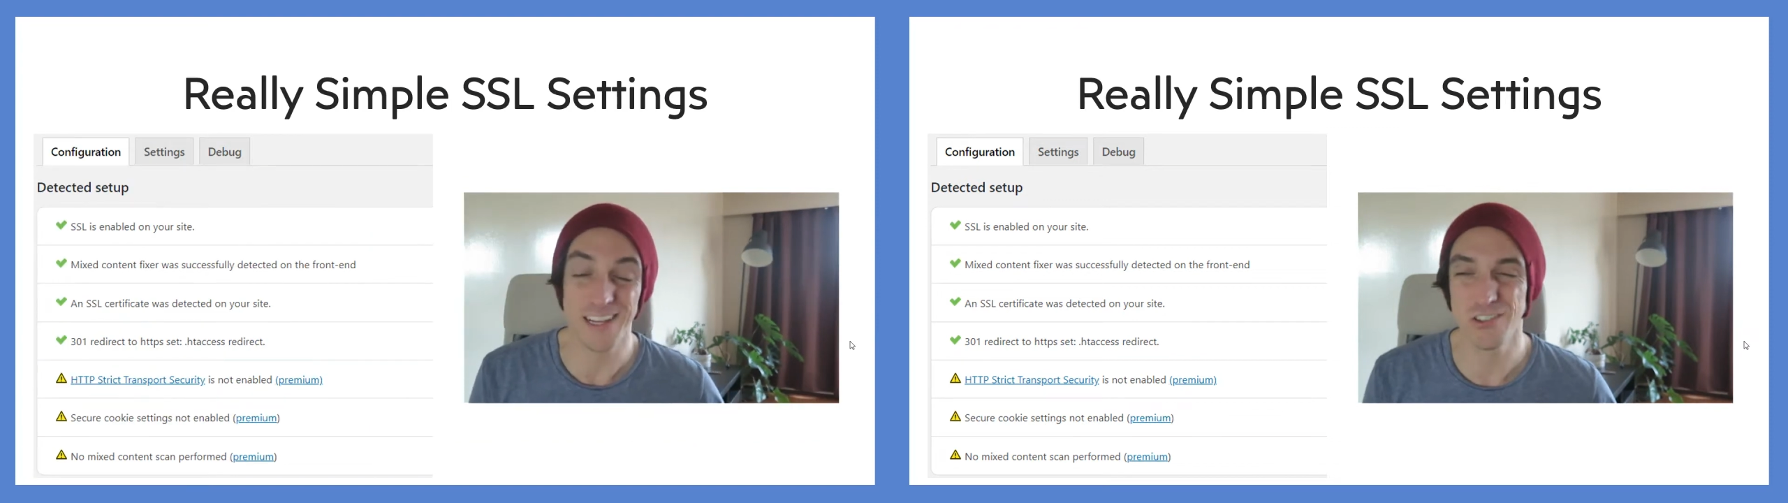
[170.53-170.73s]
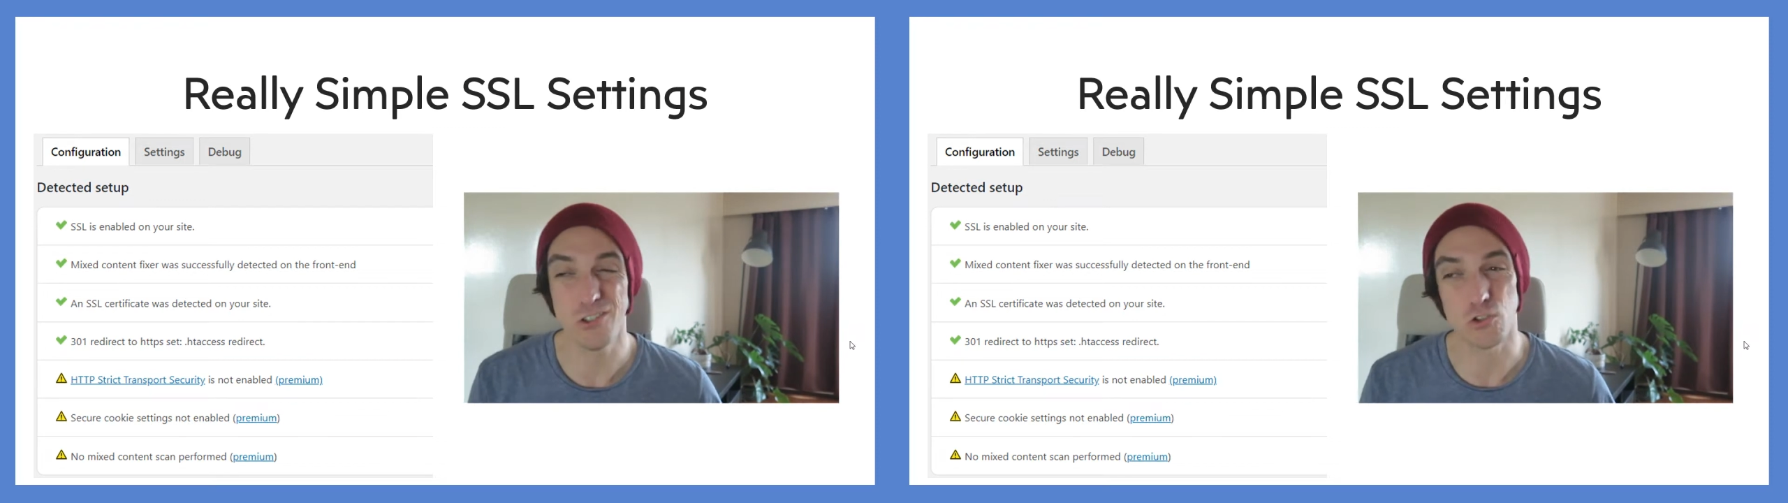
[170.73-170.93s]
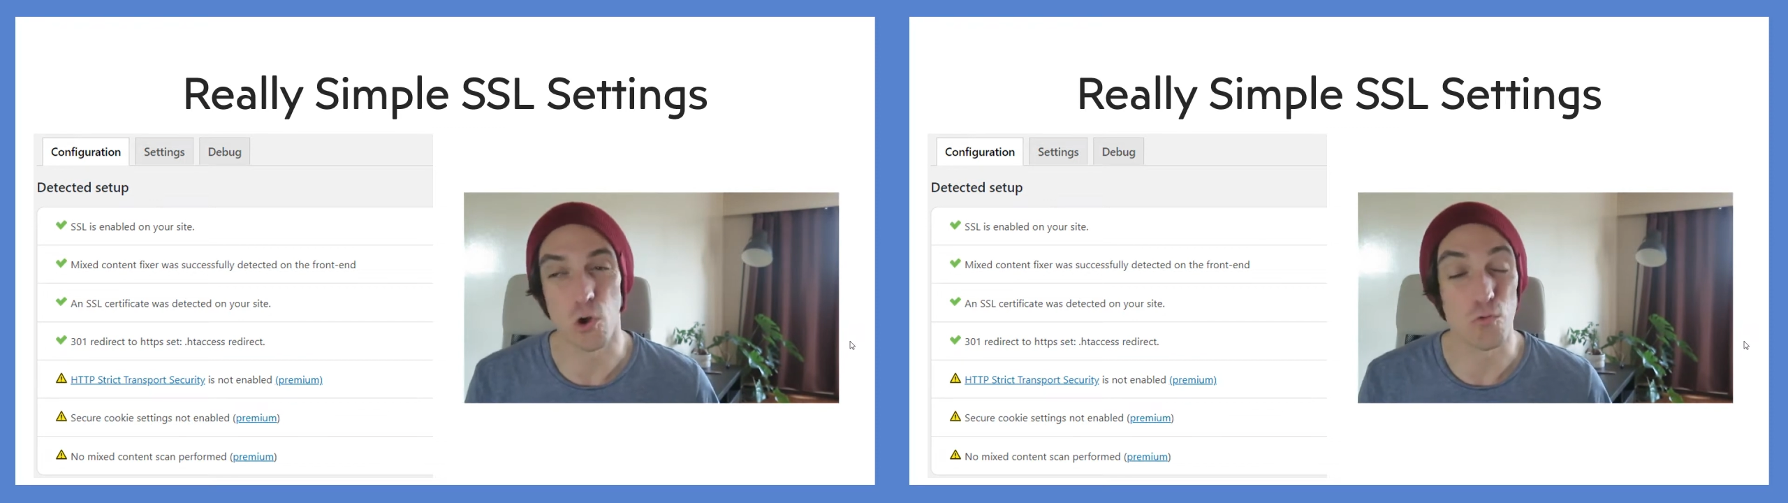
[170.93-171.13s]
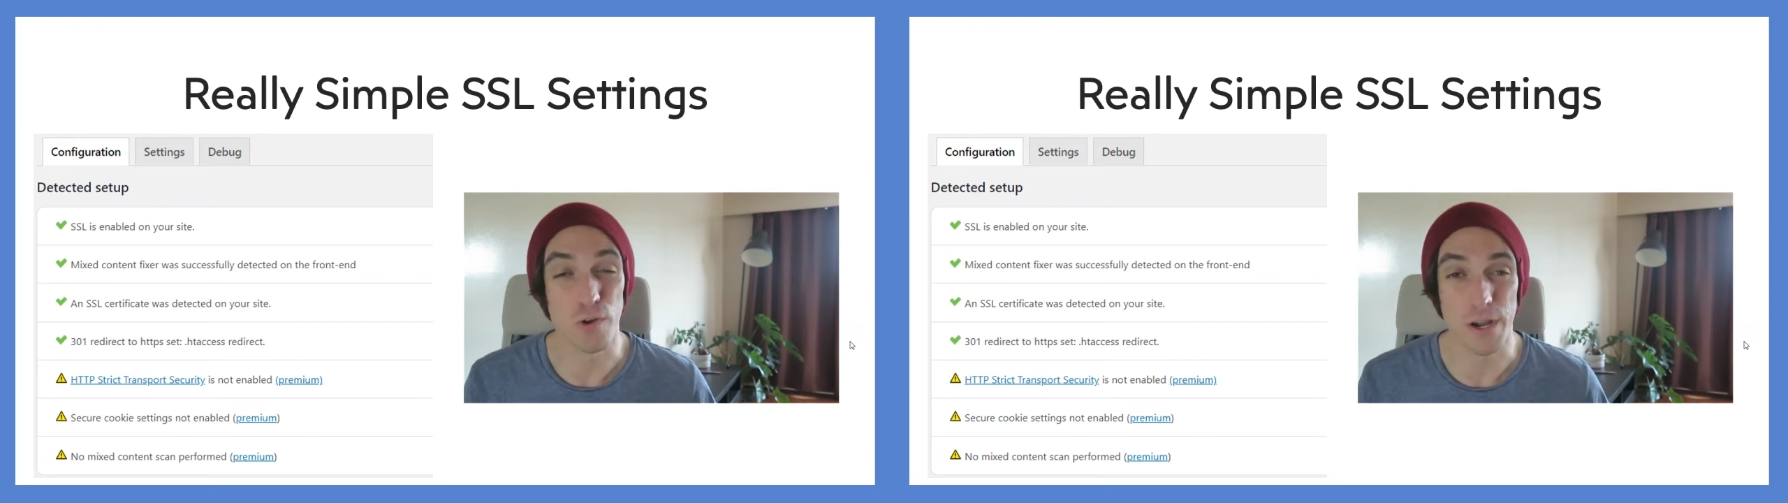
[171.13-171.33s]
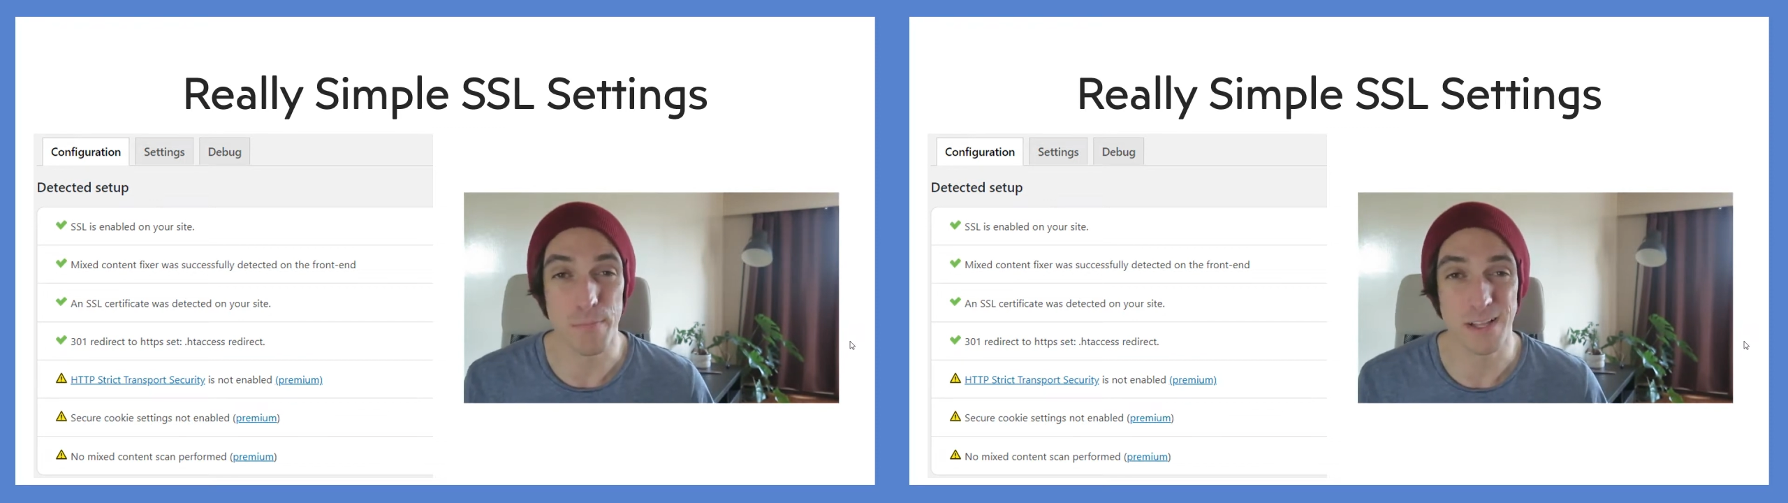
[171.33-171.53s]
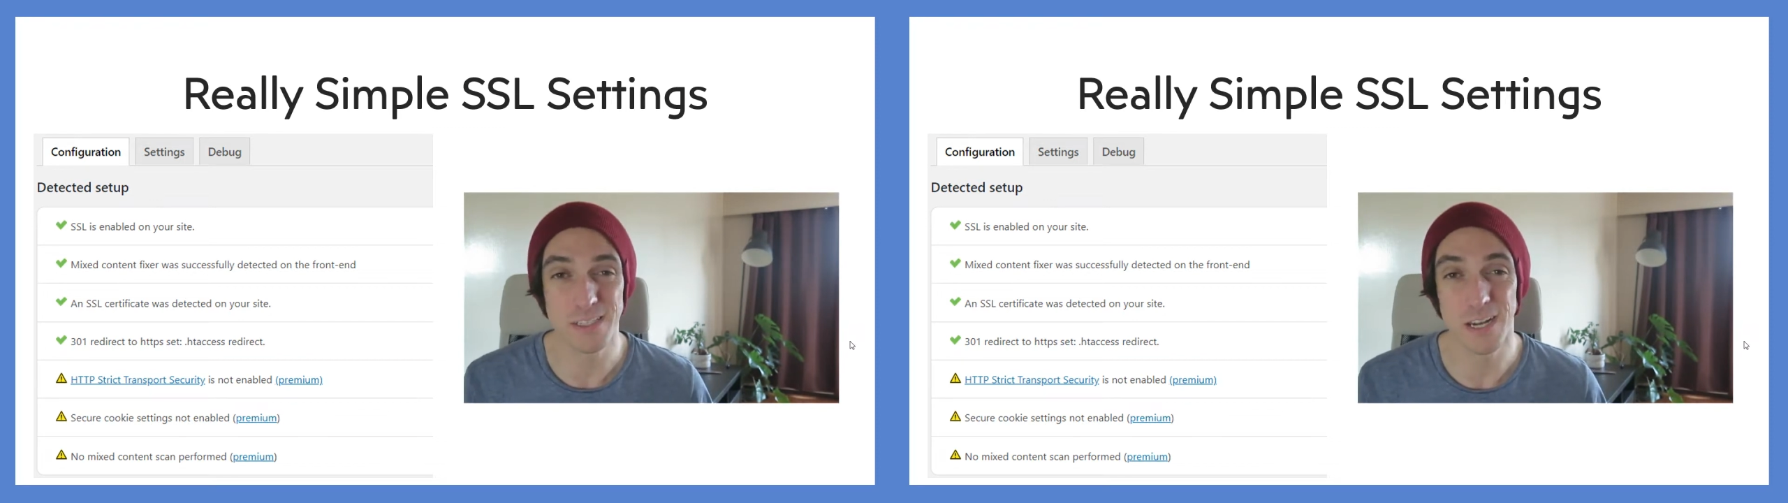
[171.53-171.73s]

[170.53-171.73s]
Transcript: actually don't recommend